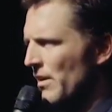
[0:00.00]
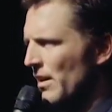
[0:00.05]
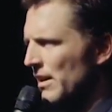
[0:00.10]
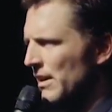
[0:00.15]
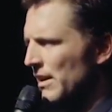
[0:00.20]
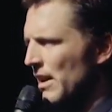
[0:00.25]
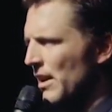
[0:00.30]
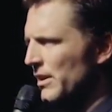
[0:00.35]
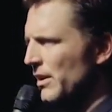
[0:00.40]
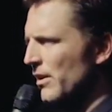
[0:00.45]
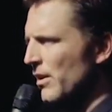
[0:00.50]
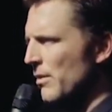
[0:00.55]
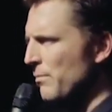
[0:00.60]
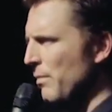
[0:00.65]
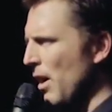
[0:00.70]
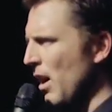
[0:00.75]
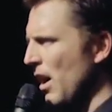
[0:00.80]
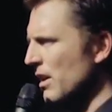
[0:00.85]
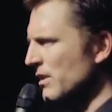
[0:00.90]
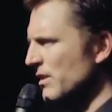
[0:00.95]
You know, you're at a
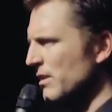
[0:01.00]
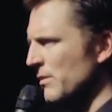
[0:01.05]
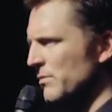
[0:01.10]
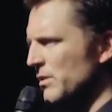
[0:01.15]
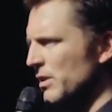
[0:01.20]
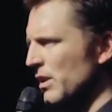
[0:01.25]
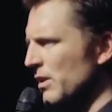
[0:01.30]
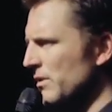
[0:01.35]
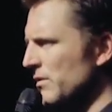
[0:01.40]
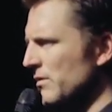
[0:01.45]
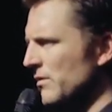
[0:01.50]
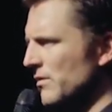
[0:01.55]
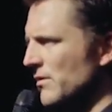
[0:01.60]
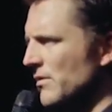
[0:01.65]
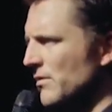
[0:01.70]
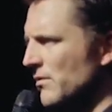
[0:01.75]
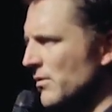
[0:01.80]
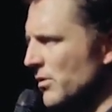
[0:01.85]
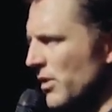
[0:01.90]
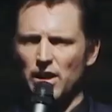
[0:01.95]
bar, some dude
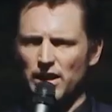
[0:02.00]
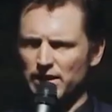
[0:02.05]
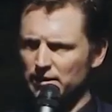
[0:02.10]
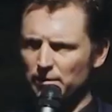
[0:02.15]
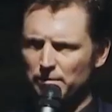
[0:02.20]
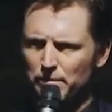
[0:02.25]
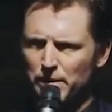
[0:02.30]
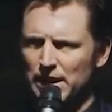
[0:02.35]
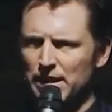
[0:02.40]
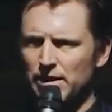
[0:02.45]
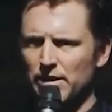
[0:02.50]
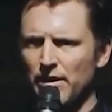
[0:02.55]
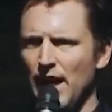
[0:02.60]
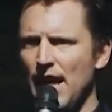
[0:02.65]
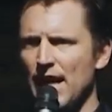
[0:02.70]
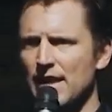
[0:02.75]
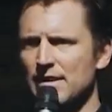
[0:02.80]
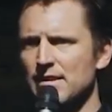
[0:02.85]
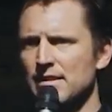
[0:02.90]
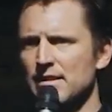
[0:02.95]
tries to beat your
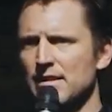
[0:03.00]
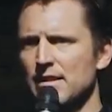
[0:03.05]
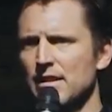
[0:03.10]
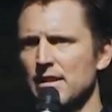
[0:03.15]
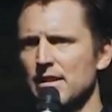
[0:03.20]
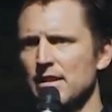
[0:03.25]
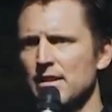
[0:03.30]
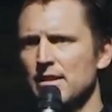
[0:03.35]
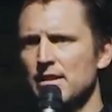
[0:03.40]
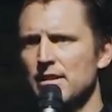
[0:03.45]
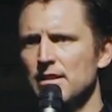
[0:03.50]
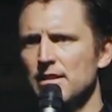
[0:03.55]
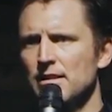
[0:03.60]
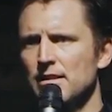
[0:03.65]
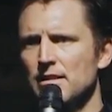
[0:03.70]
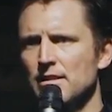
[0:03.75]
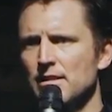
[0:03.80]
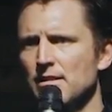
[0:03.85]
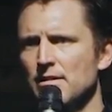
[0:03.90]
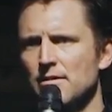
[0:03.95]
ass.
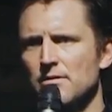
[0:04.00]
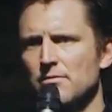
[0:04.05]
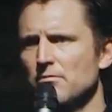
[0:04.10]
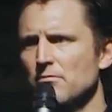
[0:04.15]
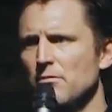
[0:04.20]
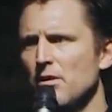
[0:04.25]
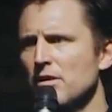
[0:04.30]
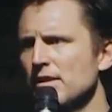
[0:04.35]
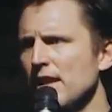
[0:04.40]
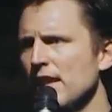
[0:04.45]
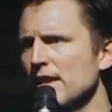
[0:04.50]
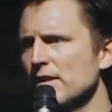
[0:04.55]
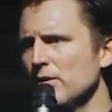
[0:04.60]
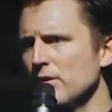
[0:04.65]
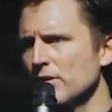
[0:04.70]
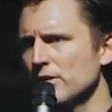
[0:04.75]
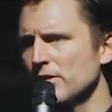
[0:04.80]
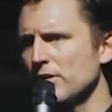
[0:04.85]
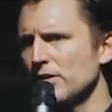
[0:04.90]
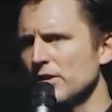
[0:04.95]
Where's that
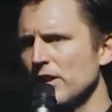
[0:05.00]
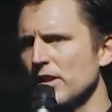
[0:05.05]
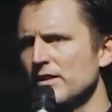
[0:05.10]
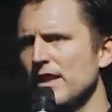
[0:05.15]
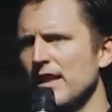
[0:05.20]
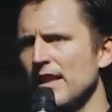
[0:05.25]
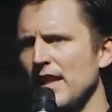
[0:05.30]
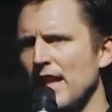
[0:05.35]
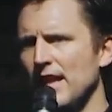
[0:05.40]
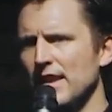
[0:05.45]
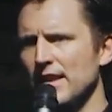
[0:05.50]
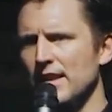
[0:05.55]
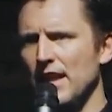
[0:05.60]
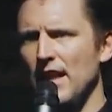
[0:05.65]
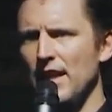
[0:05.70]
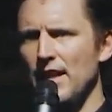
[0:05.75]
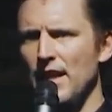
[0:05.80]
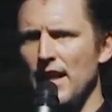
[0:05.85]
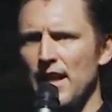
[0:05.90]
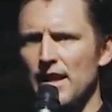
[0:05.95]
Google search? I'll tell you how to get
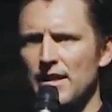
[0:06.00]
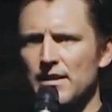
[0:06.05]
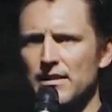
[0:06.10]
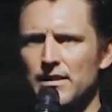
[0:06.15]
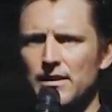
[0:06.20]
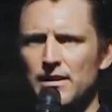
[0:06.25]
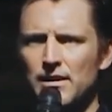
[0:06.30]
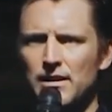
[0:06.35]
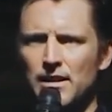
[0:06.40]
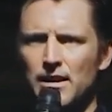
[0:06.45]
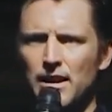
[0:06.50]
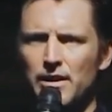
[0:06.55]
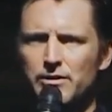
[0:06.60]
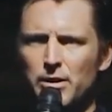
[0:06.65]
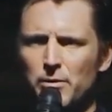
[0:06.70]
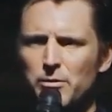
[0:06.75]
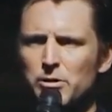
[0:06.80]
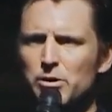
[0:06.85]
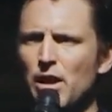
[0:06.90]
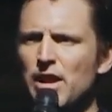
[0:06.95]
out of that. If
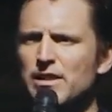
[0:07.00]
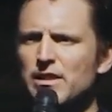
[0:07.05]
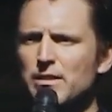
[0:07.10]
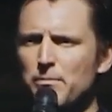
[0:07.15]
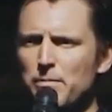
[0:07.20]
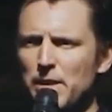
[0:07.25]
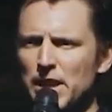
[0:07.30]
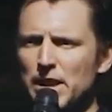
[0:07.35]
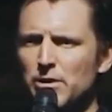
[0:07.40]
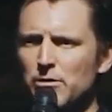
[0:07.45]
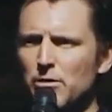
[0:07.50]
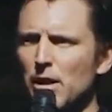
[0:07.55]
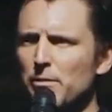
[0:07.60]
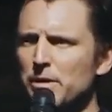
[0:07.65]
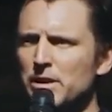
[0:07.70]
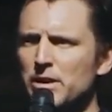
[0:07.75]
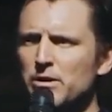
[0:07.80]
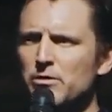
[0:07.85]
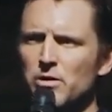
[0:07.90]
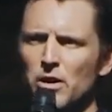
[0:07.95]
someone tries to beat you up
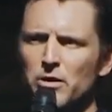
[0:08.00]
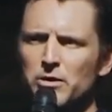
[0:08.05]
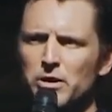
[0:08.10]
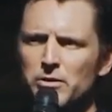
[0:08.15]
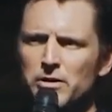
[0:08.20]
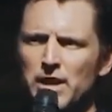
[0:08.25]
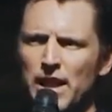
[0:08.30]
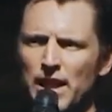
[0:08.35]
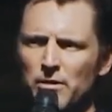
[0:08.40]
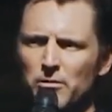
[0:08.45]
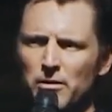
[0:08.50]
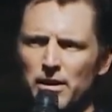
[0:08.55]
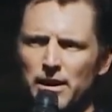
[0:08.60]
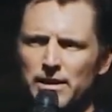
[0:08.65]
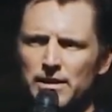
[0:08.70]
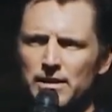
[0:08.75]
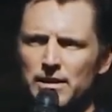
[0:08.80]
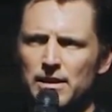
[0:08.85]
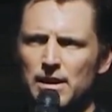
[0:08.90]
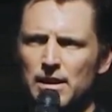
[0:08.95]
and you know you can't
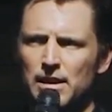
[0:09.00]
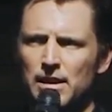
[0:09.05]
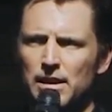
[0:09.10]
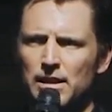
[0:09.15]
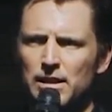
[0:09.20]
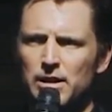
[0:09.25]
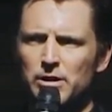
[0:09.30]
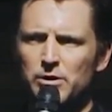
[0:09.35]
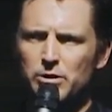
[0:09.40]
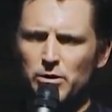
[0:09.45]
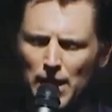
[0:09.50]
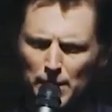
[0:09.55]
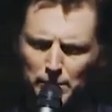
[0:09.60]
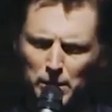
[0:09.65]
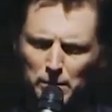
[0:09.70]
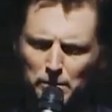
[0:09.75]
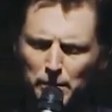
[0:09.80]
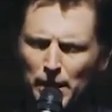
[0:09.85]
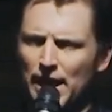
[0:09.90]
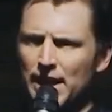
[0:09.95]
win, you drop
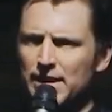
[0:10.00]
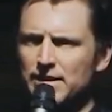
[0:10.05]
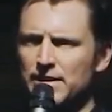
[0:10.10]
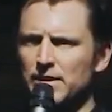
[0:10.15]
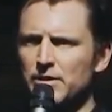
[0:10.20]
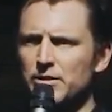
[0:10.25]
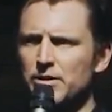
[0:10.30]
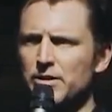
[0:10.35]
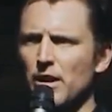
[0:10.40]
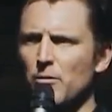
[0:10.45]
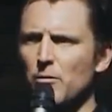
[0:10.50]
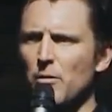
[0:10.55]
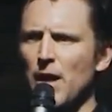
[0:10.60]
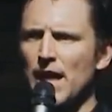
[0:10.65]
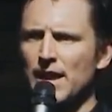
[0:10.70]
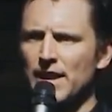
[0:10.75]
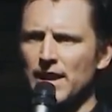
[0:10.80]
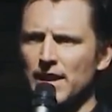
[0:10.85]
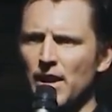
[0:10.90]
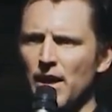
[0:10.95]
your pants and you start
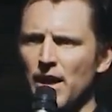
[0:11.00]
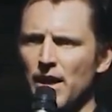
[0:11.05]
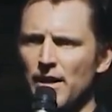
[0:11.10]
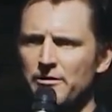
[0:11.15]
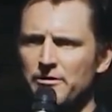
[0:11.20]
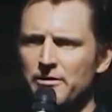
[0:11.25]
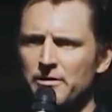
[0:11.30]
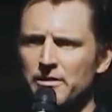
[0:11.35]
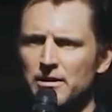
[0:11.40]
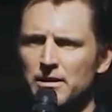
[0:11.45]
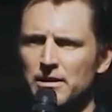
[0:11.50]
whacking off.